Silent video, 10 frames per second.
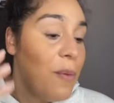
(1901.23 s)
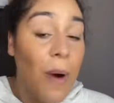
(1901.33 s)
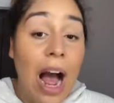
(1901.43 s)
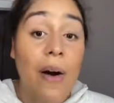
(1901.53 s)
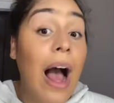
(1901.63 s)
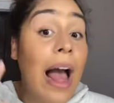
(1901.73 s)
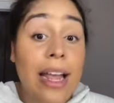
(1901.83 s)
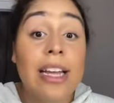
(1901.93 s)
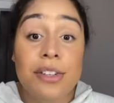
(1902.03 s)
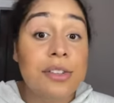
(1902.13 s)
wow
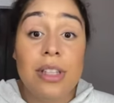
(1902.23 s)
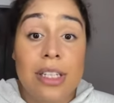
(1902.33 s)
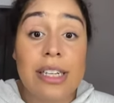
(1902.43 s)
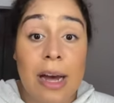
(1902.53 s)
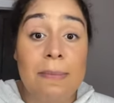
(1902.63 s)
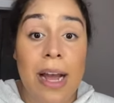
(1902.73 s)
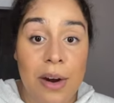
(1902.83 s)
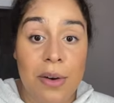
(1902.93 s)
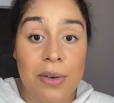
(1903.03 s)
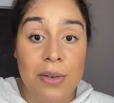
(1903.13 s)
i can do this on
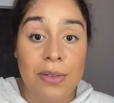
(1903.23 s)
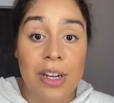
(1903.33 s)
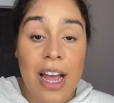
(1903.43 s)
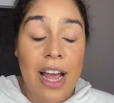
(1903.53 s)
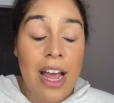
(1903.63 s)
my own